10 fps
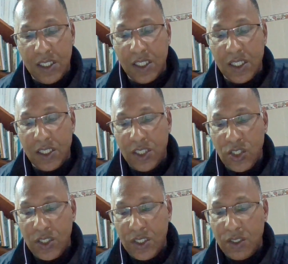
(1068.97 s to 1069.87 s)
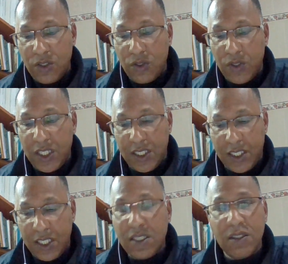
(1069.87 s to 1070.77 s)
conditions to
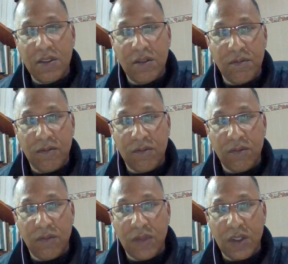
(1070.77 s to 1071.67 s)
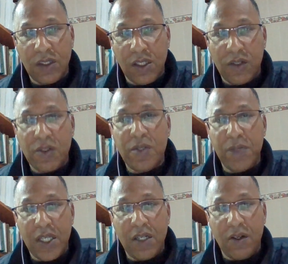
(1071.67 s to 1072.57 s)
exist, the
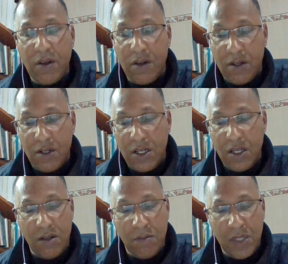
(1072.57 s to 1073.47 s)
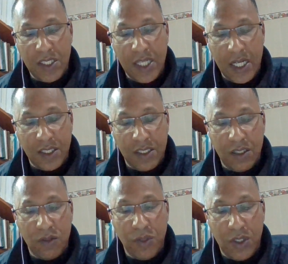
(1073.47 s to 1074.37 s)
speaker must utter
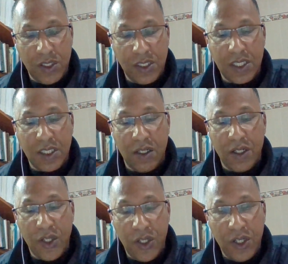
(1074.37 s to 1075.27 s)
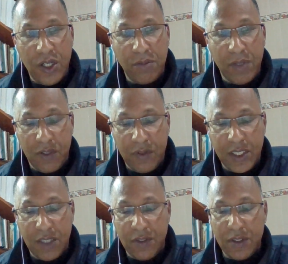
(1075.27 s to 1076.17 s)
words that are heard by the
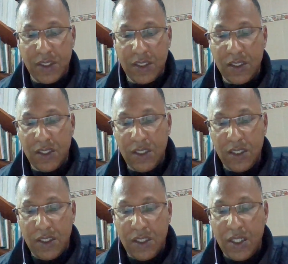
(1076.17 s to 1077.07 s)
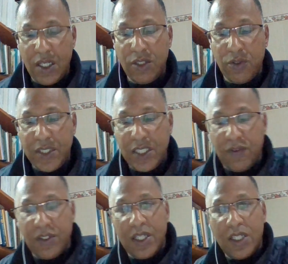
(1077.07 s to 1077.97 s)
receivers, and the receiver
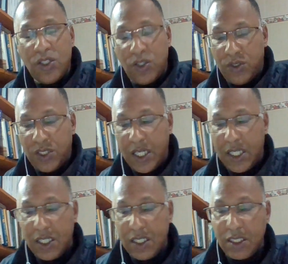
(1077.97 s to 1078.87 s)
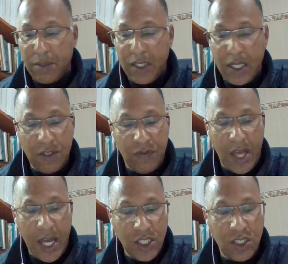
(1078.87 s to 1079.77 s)
then should take some kind of
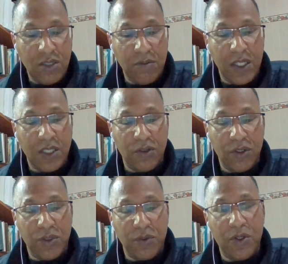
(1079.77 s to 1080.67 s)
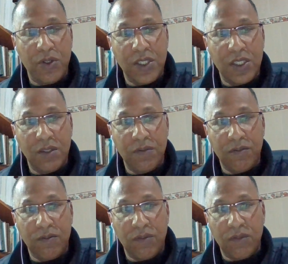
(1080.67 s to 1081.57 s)
action based on those words.
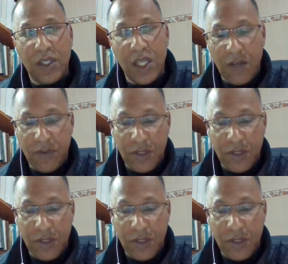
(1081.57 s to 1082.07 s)
If the